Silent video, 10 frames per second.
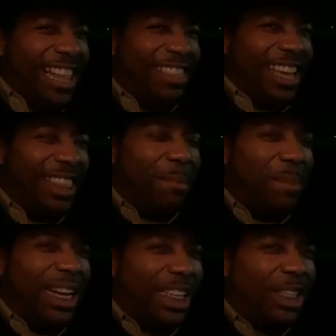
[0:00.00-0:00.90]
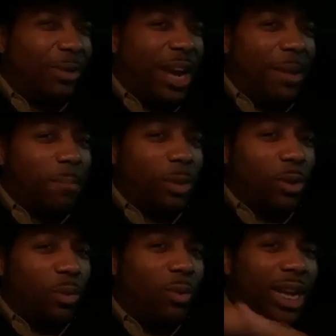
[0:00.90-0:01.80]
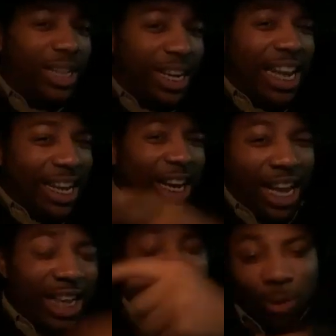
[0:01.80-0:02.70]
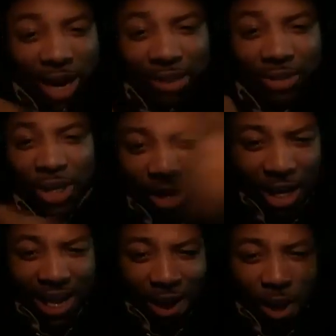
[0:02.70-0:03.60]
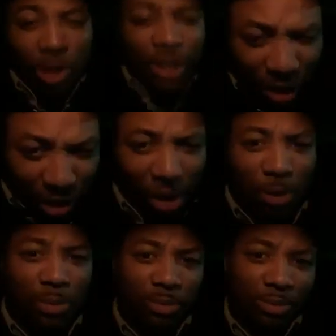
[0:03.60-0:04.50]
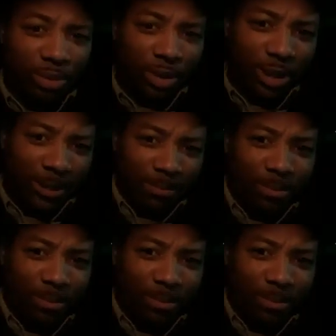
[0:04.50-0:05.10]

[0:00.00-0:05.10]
than the ministry written in engraved on stones.